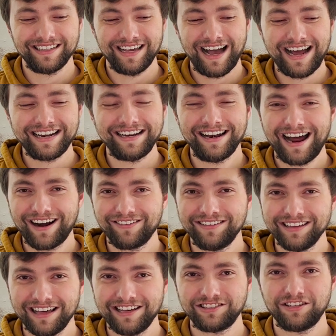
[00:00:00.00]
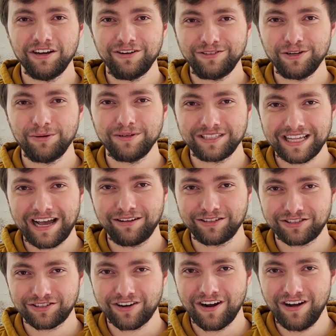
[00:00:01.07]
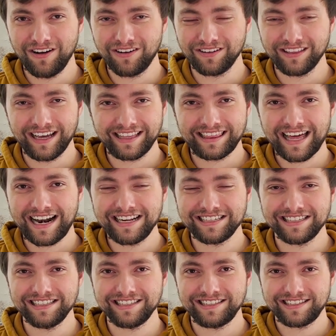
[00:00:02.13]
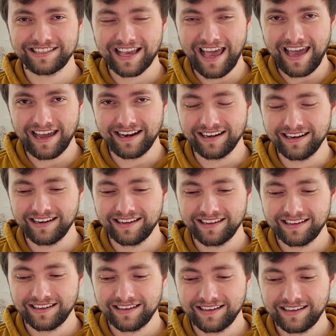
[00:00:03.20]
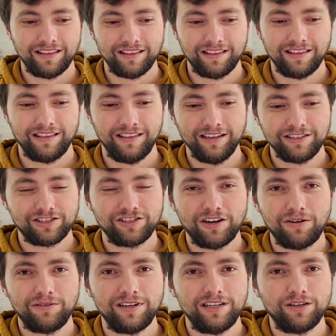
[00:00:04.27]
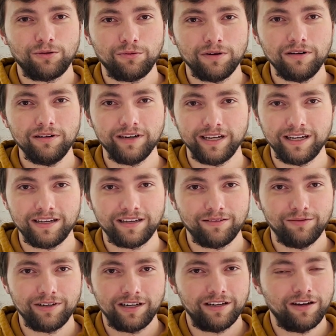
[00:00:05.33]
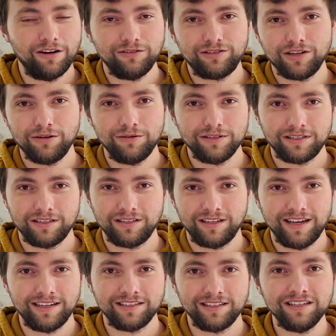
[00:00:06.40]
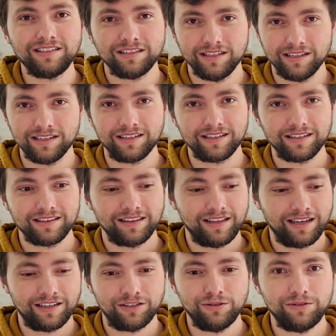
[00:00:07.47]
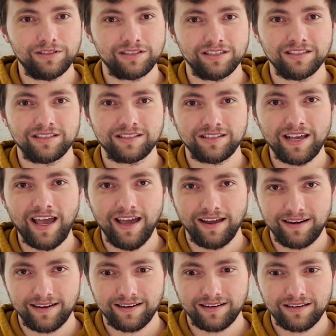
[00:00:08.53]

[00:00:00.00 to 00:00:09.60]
I did not realize Gojo was that strong. Like, that is insane. There's no need to worry when Gojo is existing. Like, dude is insane.